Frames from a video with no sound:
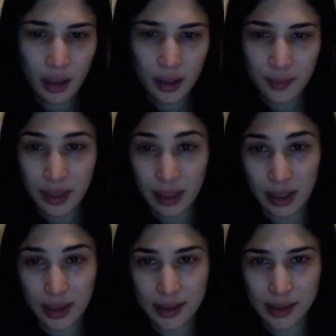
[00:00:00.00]

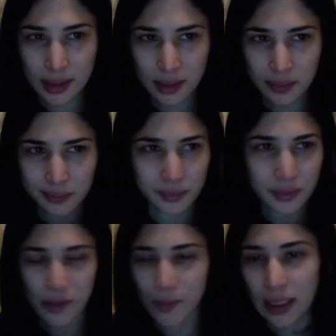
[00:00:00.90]
because
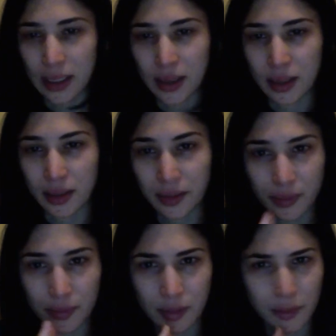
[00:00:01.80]
it's been
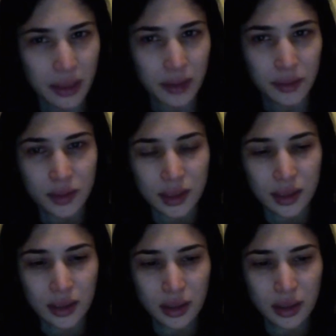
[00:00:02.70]
about